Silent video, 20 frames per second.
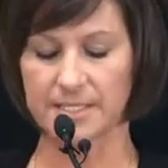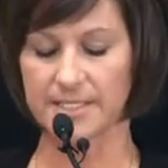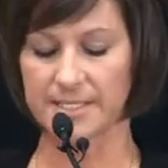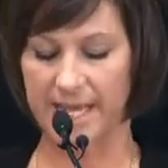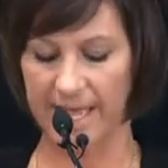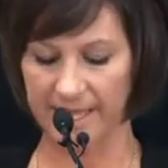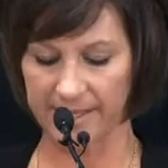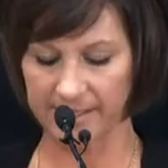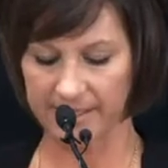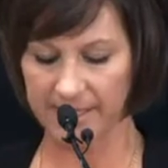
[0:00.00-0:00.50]

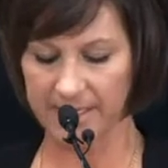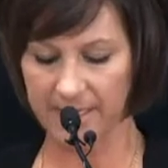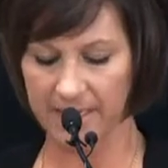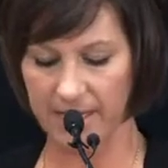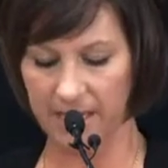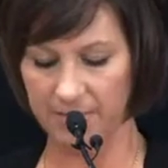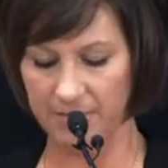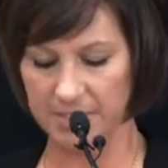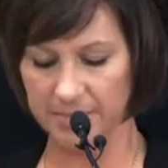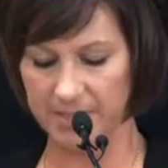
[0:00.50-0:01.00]

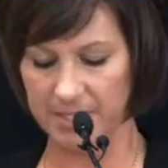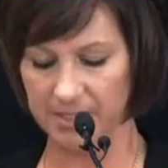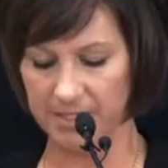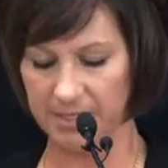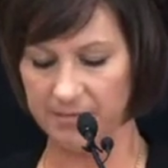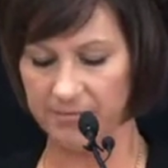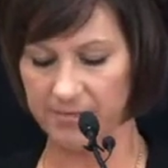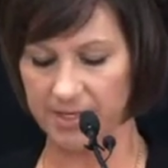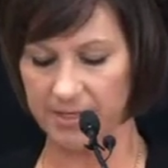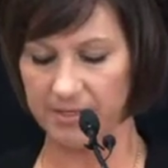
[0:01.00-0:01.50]
Daily, I was
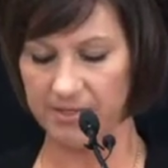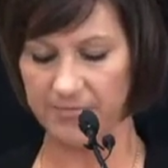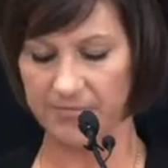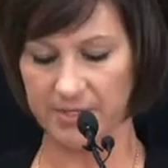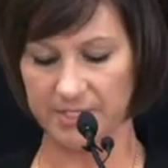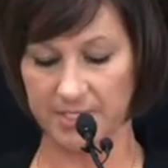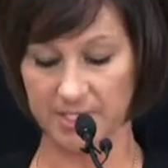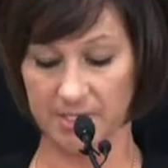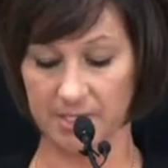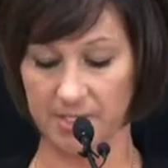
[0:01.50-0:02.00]
mentally and
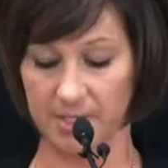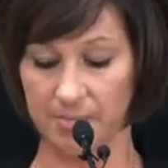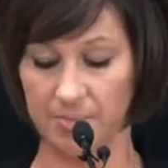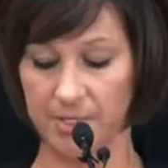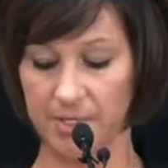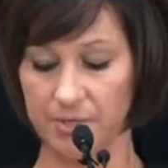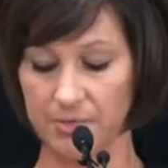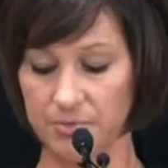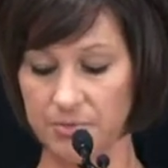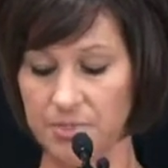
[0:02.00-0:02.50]
physically
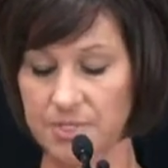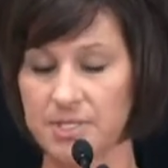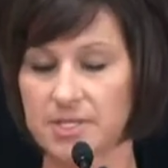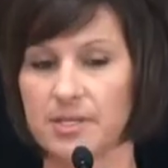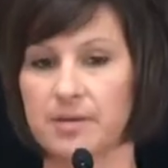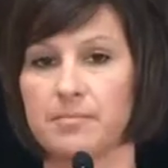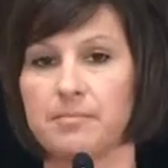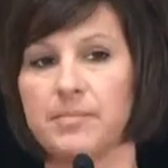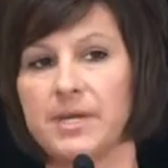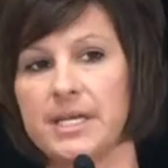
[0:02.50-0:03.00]

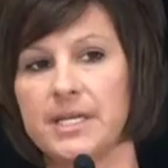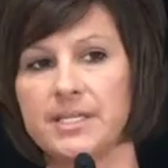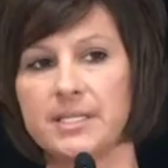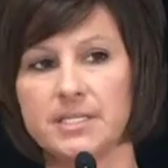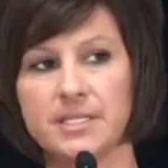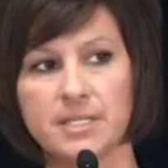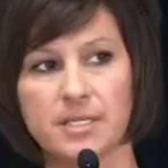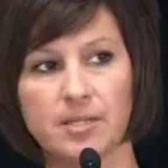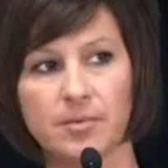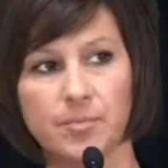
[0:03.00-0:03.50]
abused,
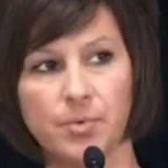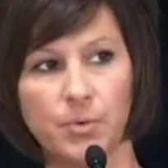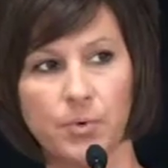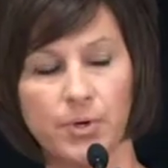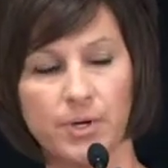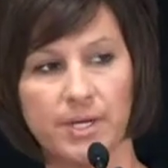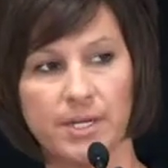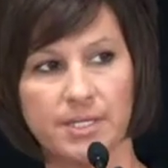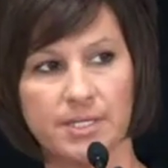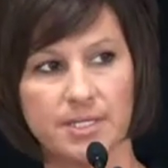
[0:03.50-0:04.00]
beaten to the
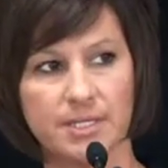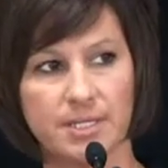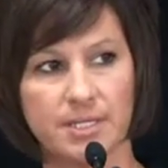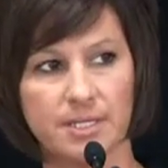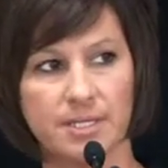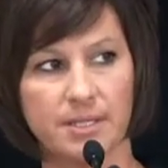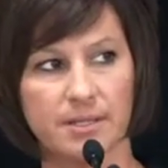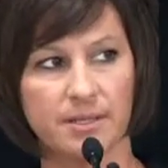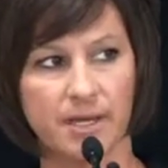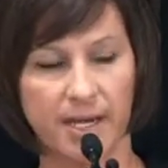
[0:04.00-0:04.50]

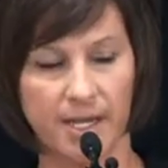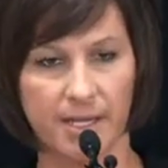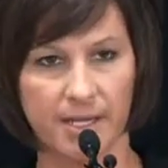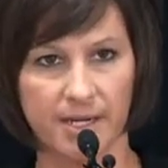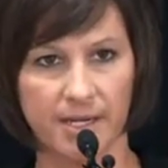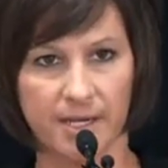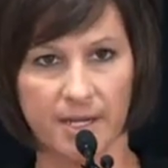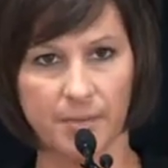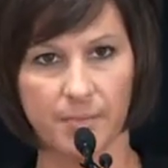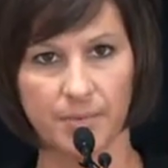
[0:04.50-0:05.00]
point that I
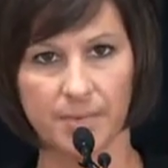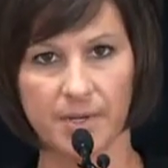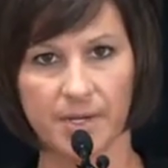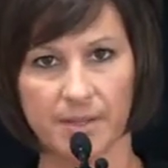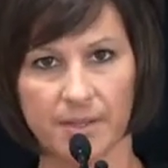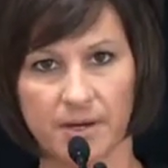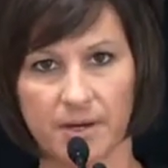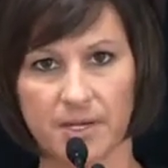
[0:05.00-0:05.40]
ended up in the